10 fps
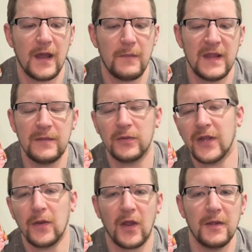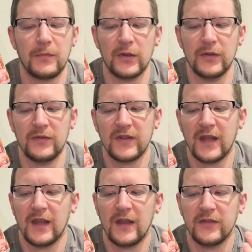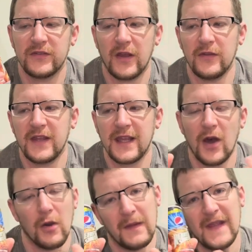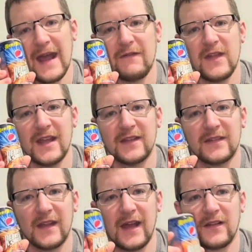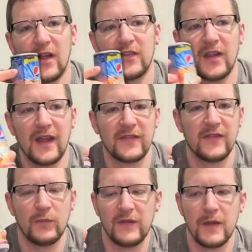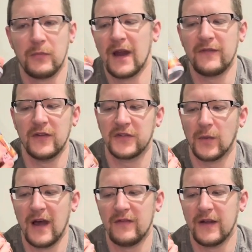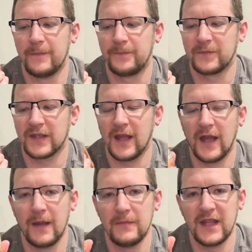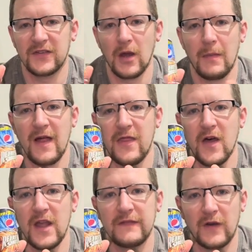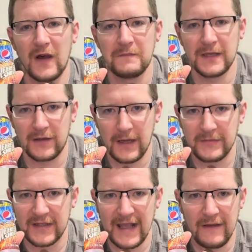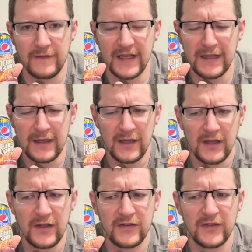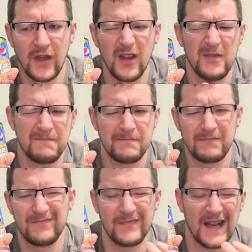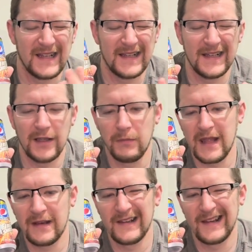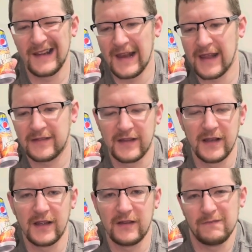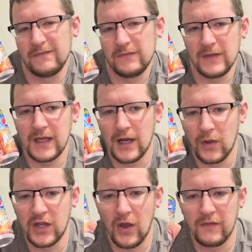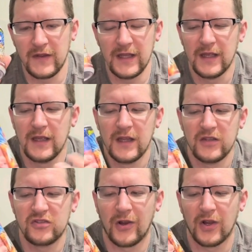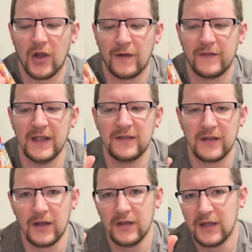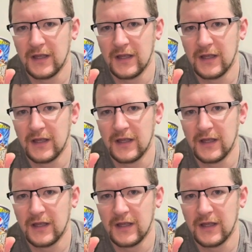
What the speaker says: people don't like brews, so they get up and they have this as with the breakfast or whatever. It's got about 35 milligrams of caffeine. So a little bit less than a coffee, strong coffee. So